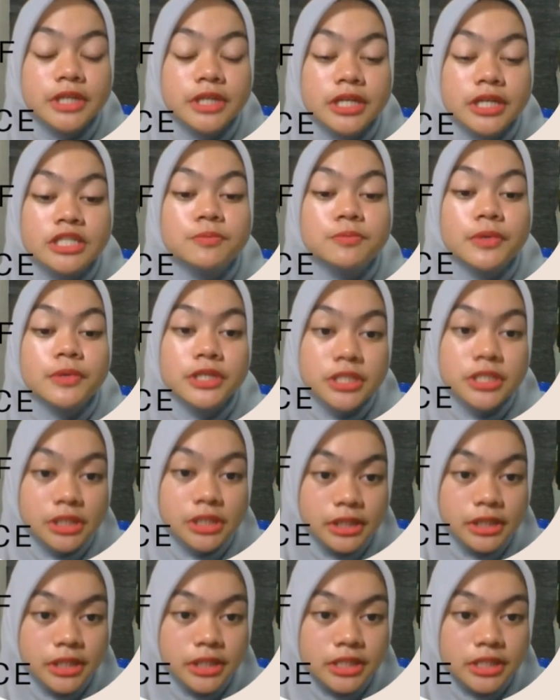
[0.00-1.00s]
specialists
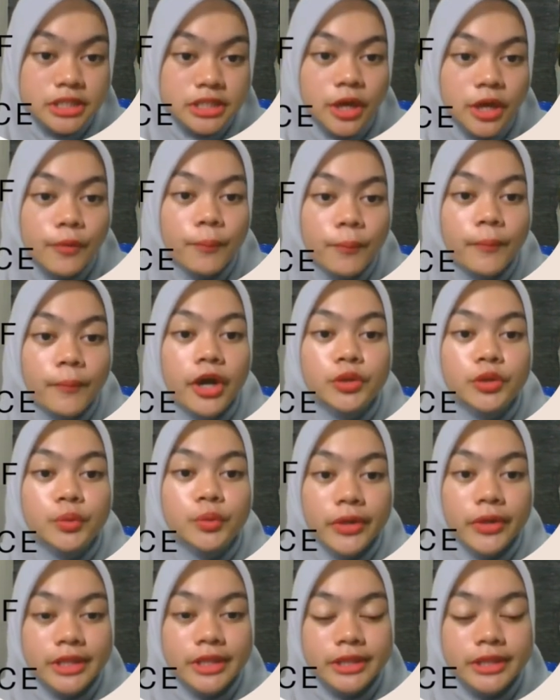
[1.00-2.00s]
by
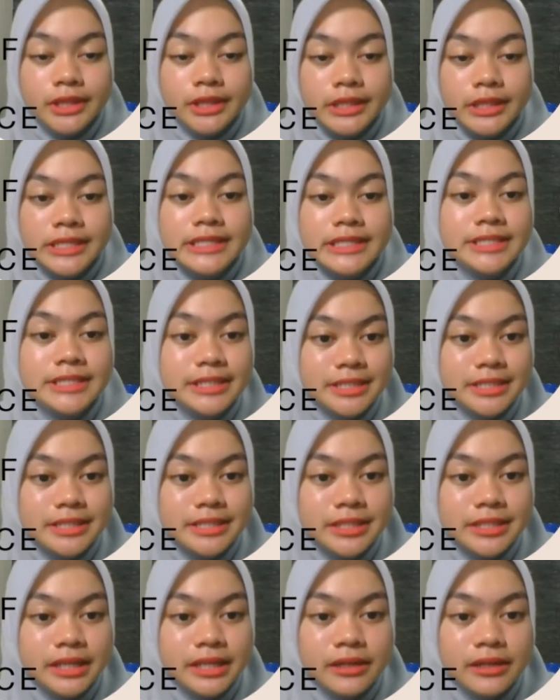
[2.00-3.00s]
2016.
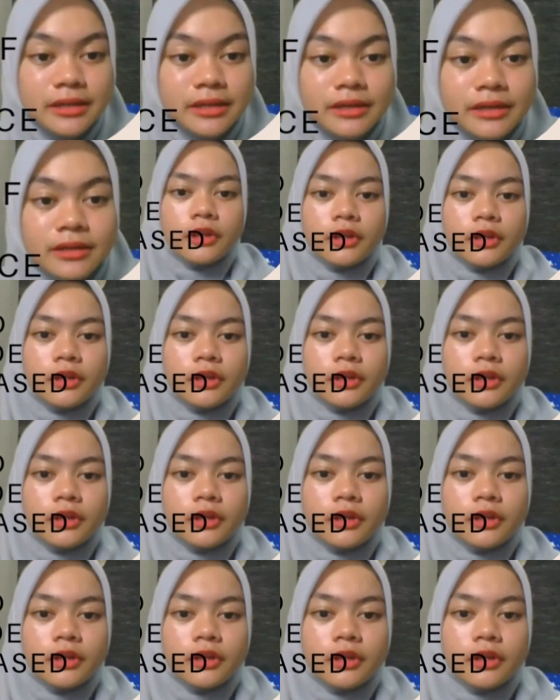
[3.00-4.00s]

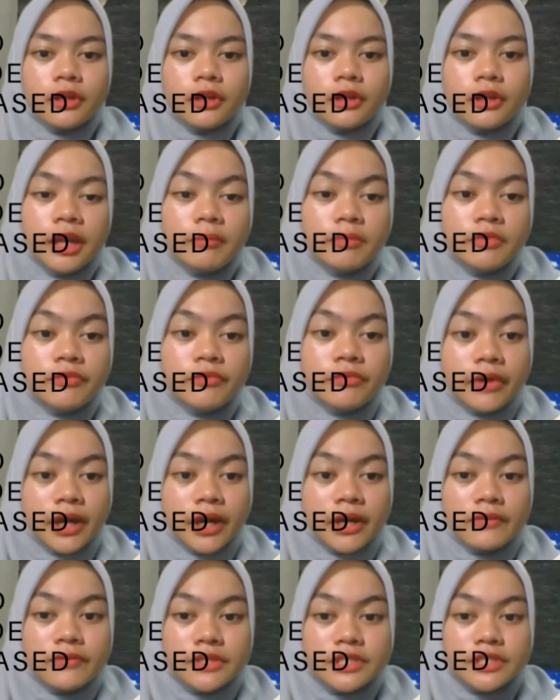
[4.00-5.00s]
Number five
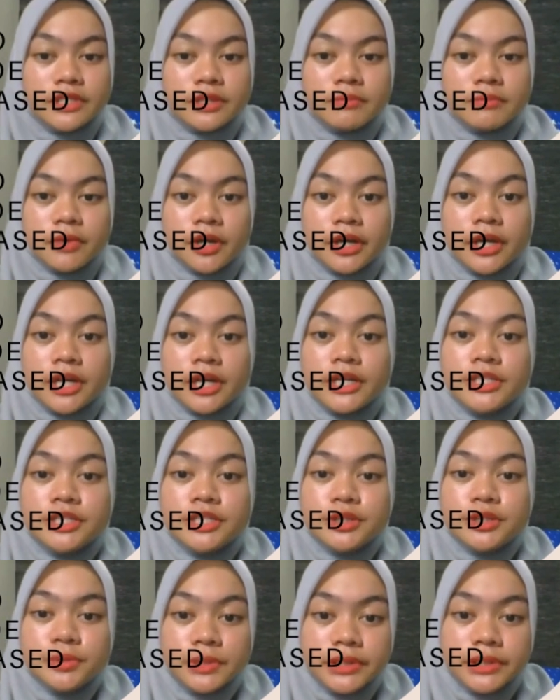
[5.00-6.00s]
is about
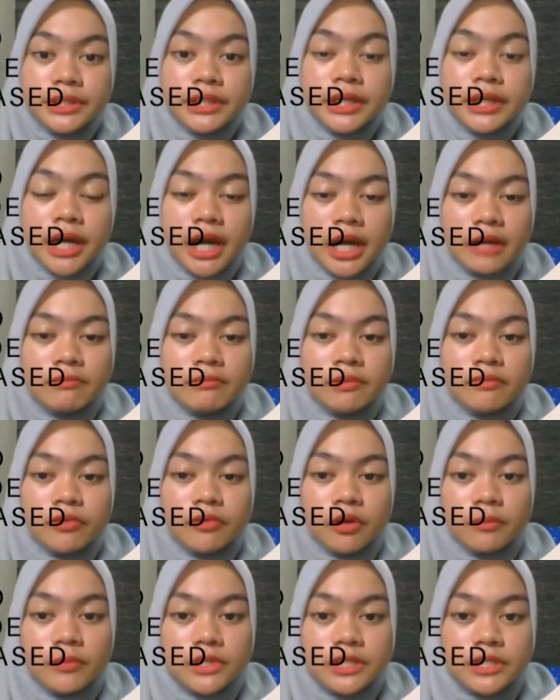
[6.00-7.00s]
ensuring high
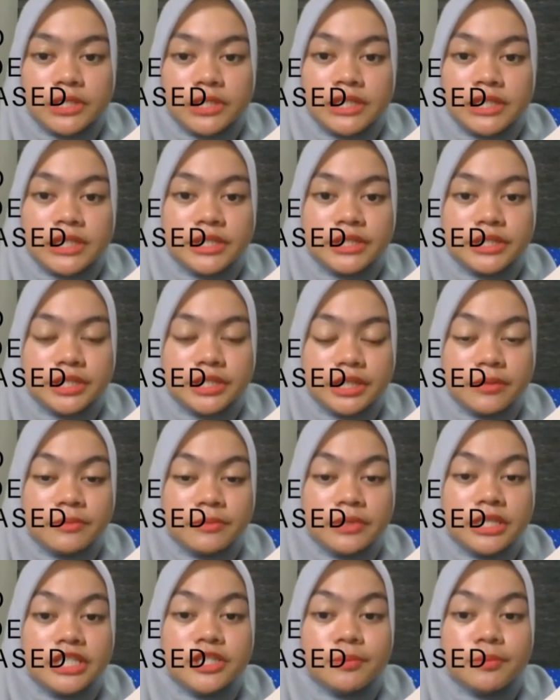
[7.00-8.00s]
performance leadership
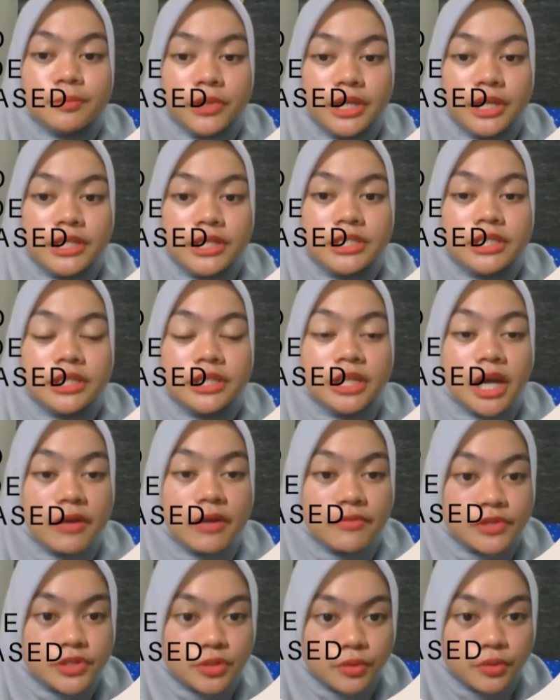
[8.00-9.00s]
is placed in every
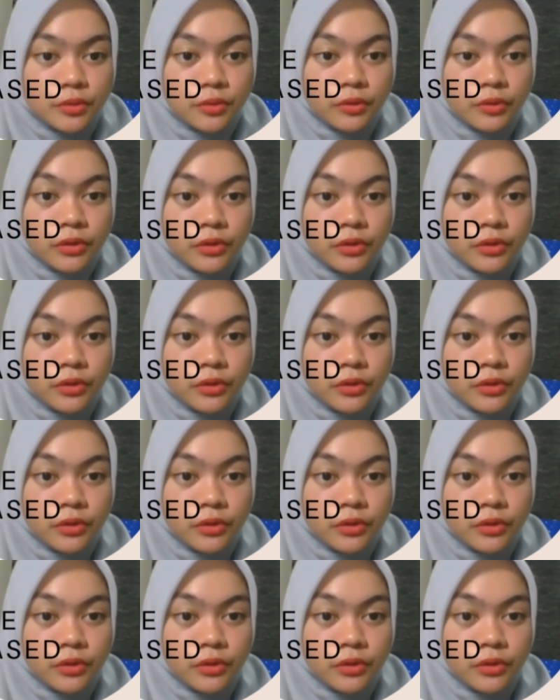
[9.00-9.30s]
school.